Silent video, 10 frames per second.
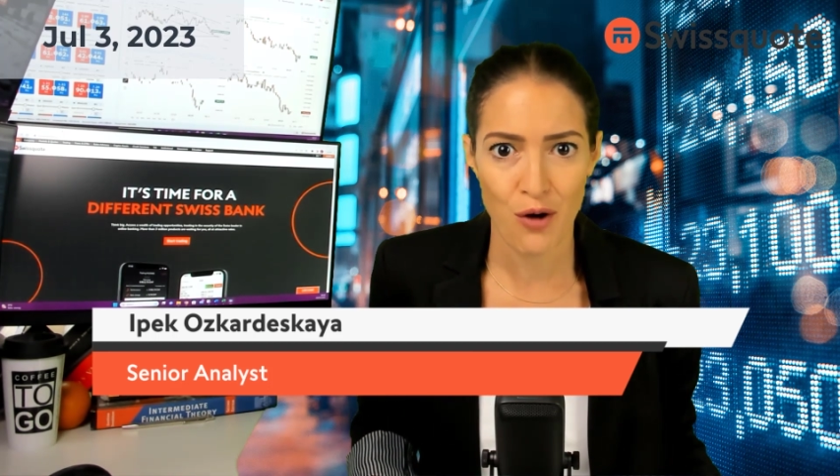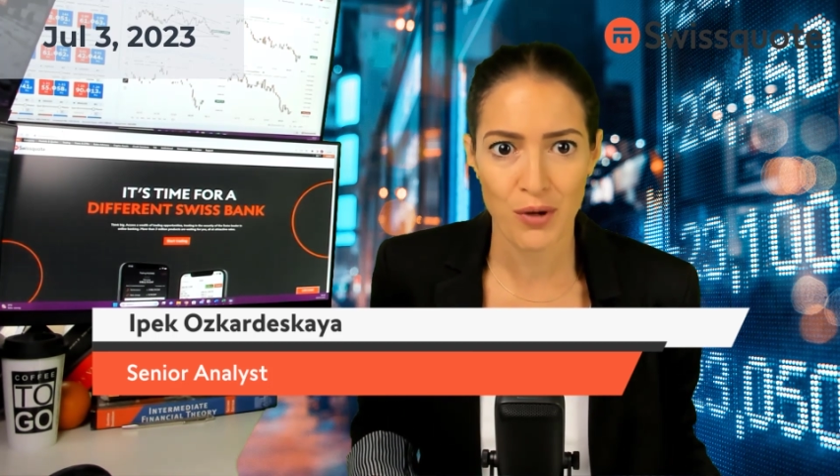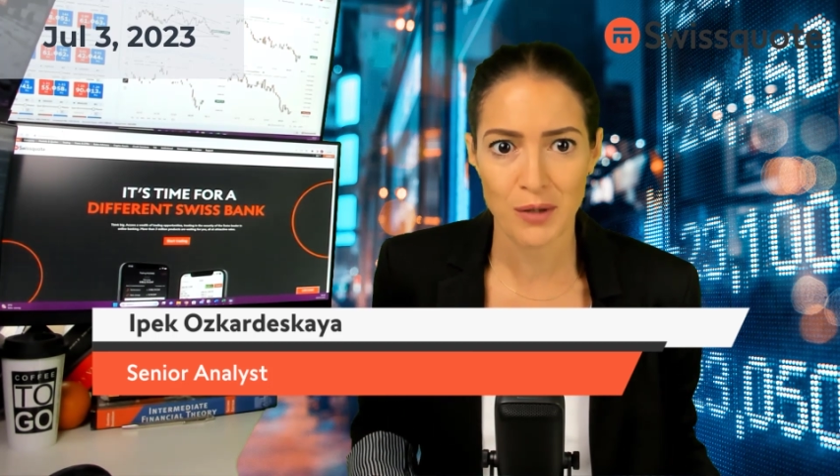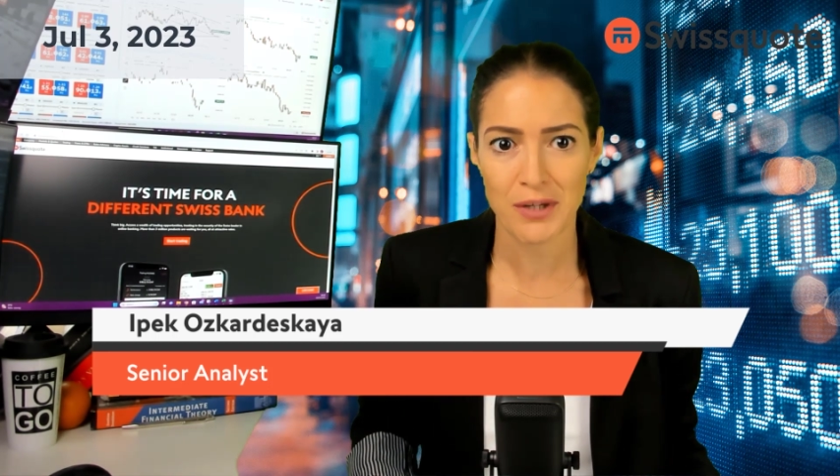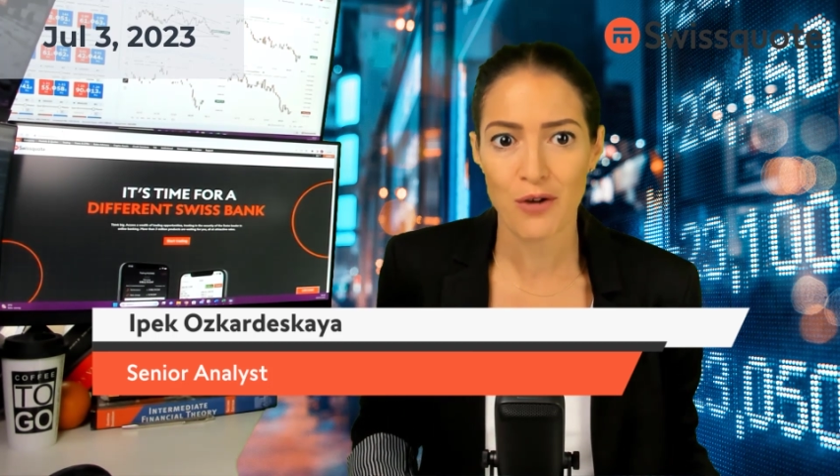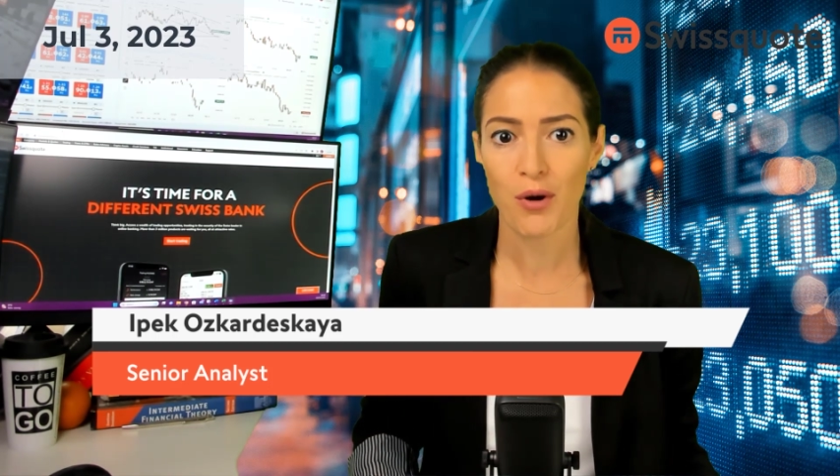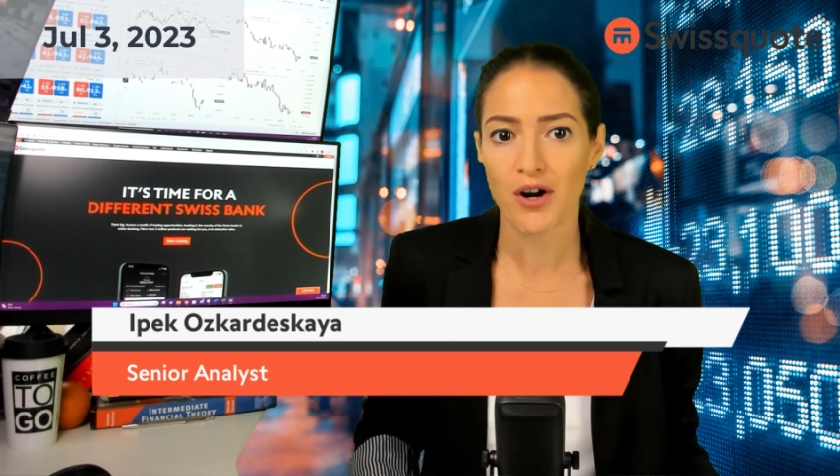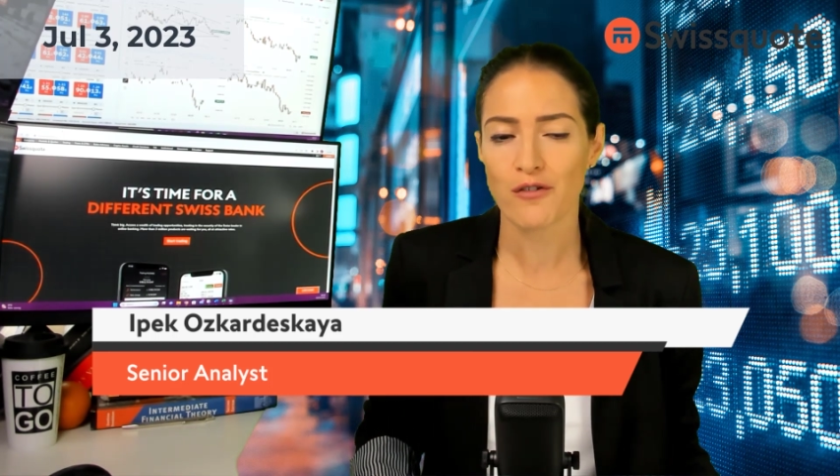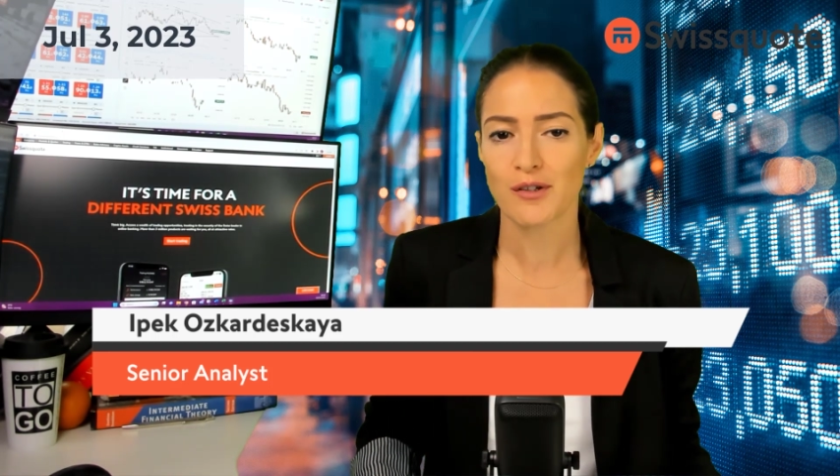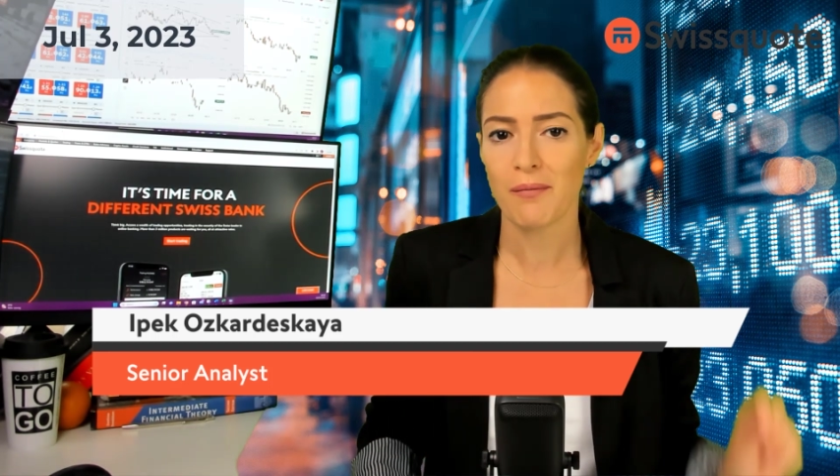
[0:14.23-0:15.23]
will be one
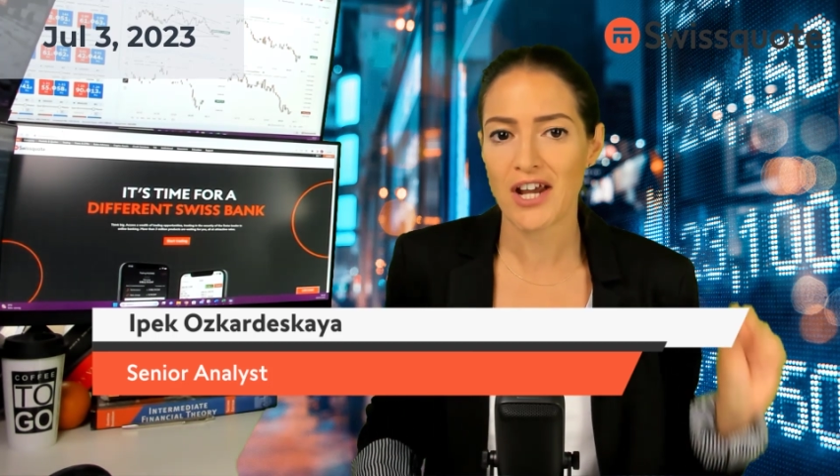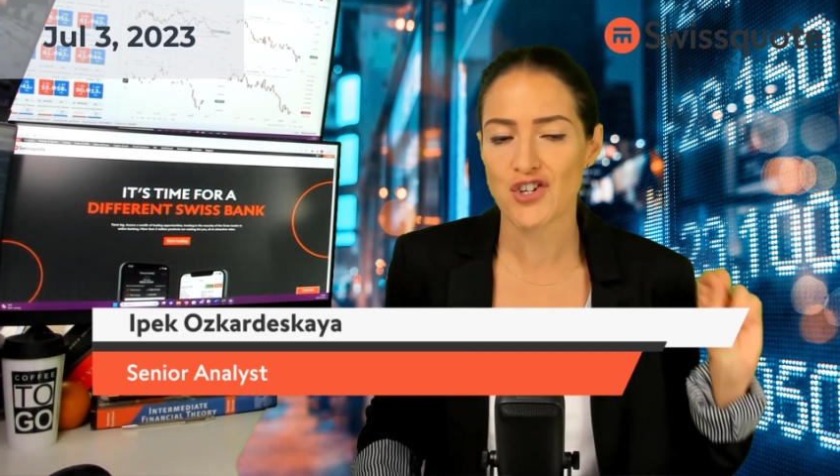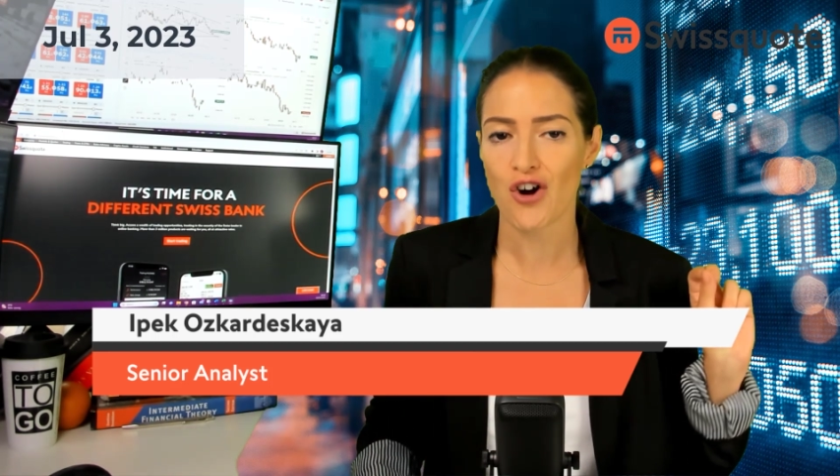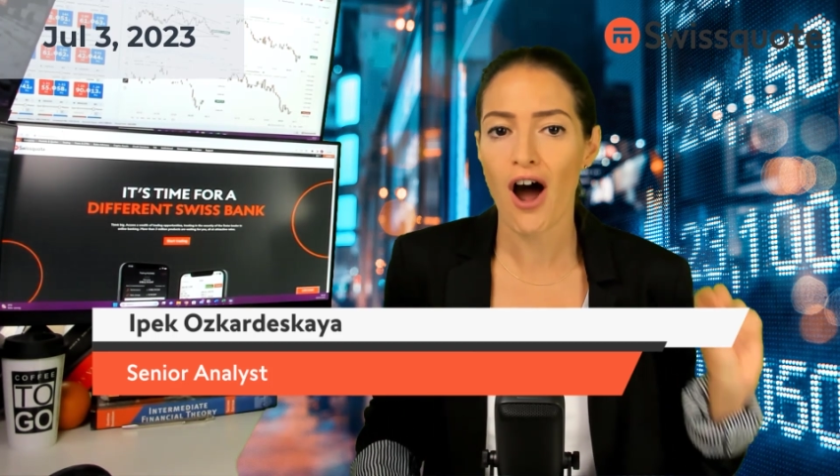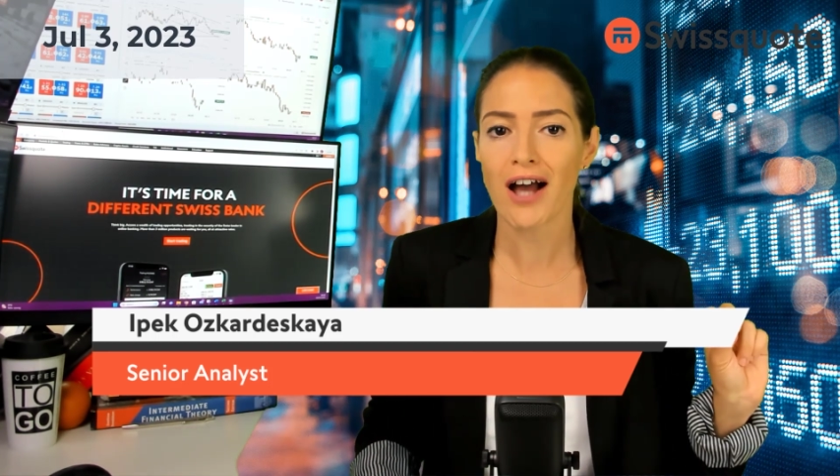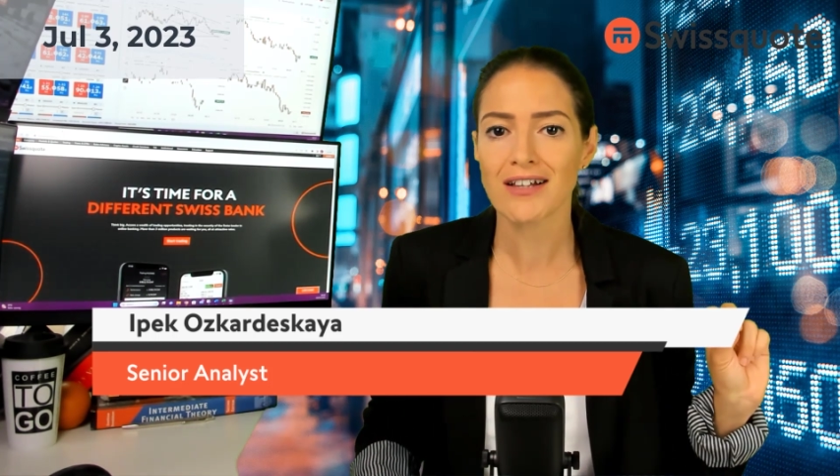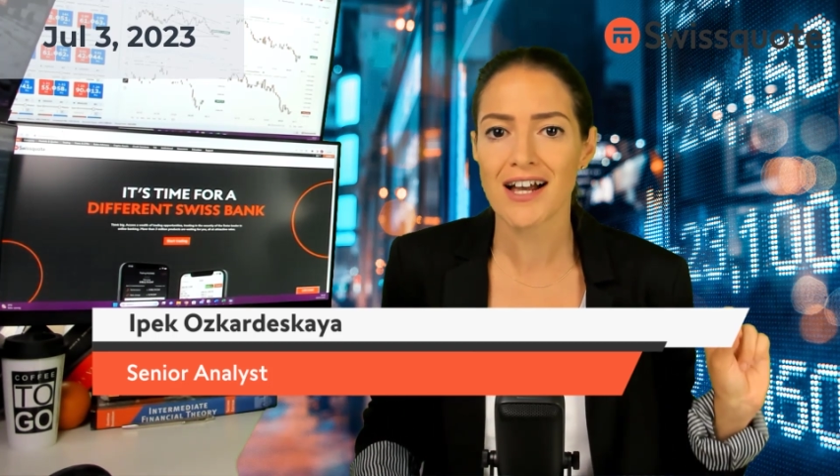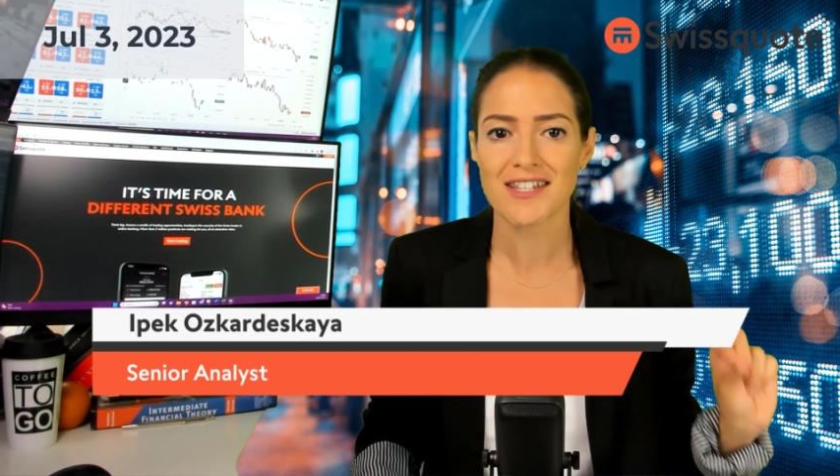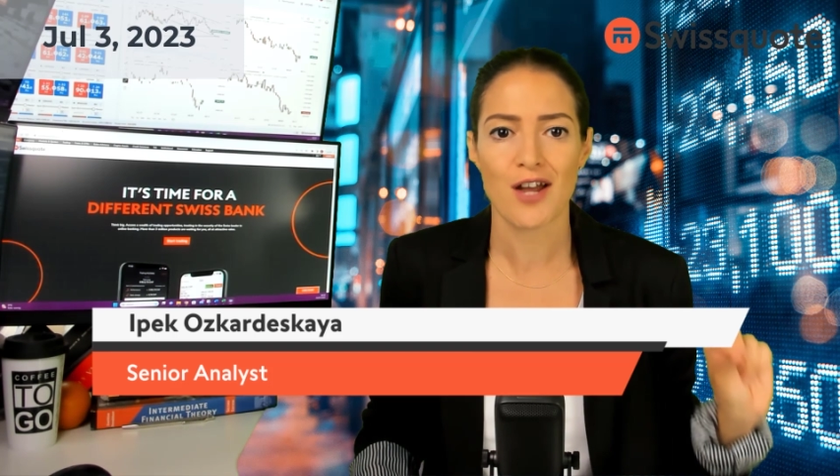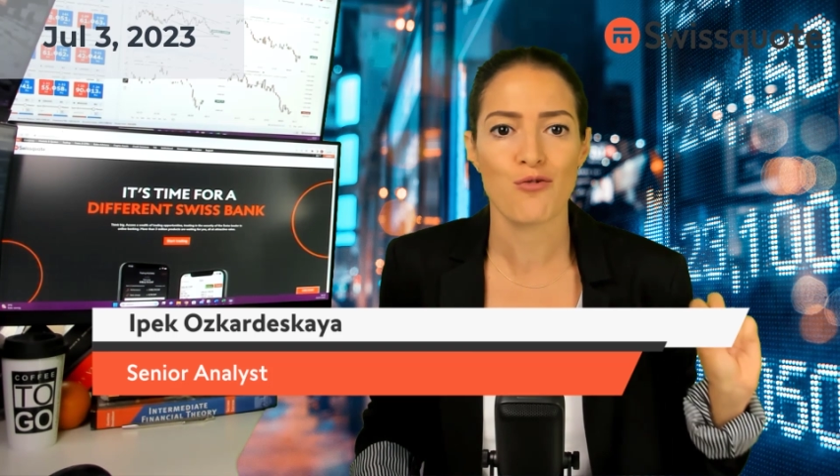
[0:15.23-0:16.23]
of the major
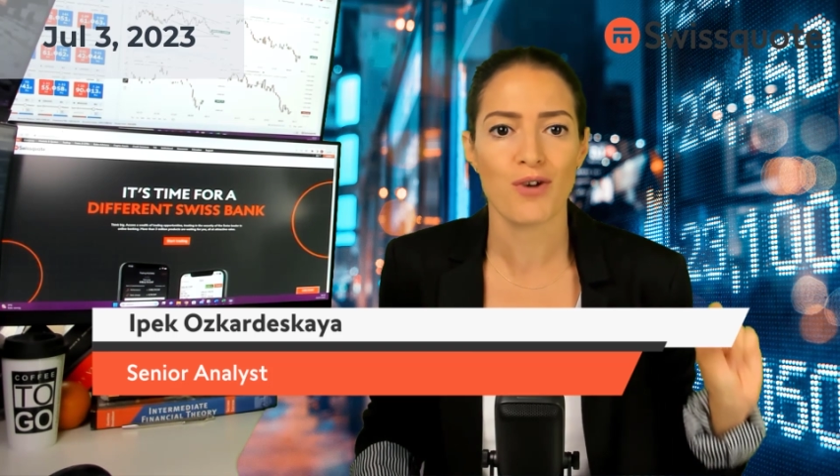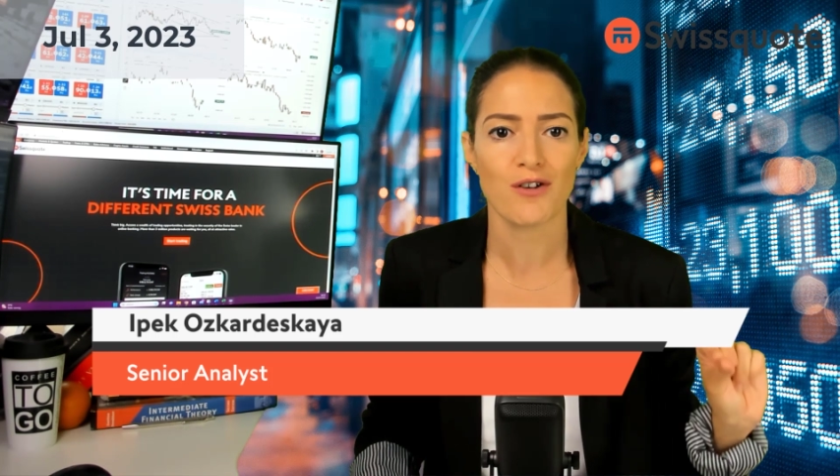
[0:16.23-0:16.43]
highlights and one